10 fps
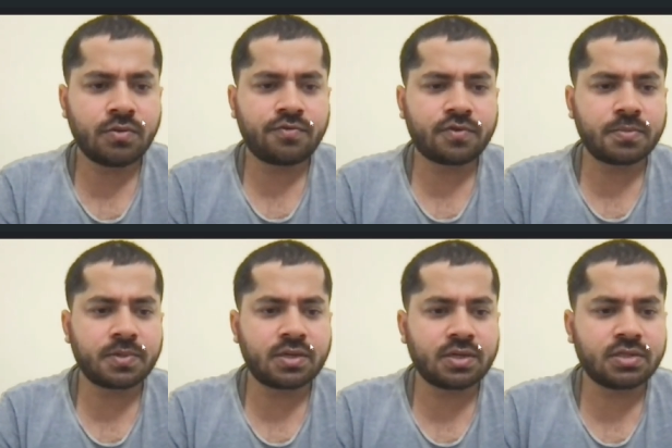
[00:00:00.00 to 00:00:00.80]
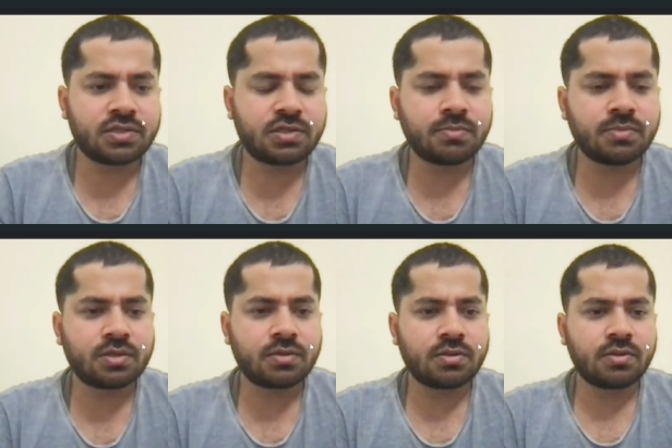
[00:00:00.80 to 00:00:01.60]
from
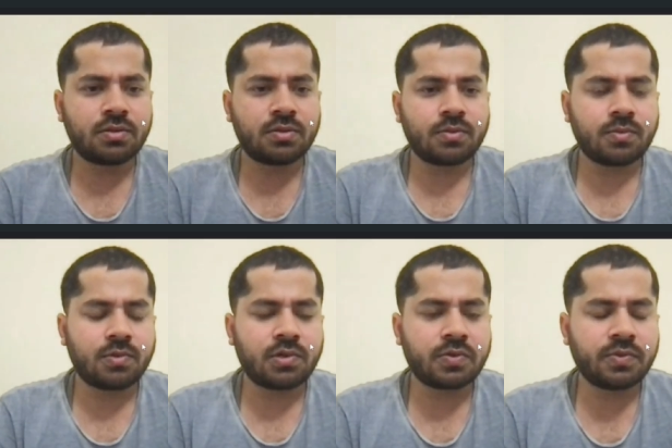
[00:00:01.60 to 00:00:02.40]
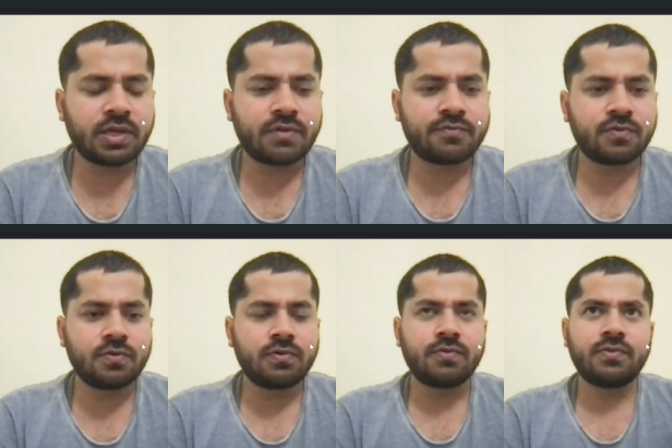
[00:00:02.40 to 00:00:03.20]
customer, uh, what we have to
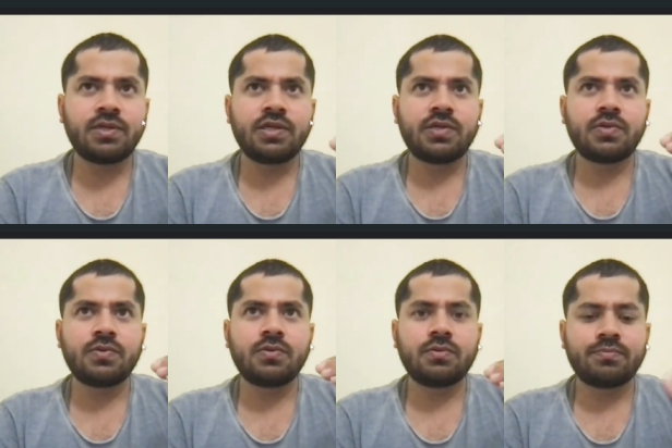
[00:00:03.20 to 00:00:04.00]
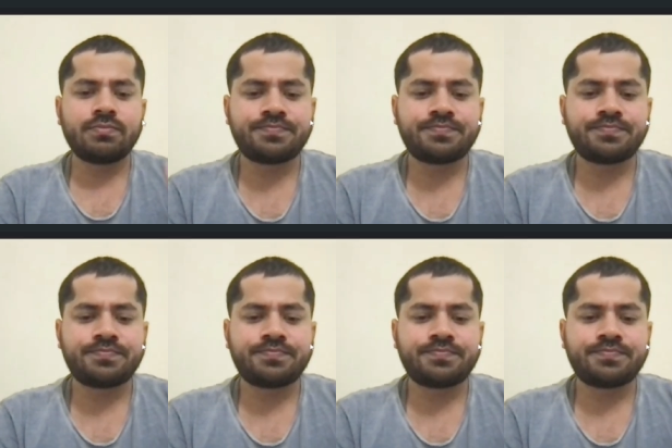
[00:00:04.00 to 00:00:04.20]
do, we need to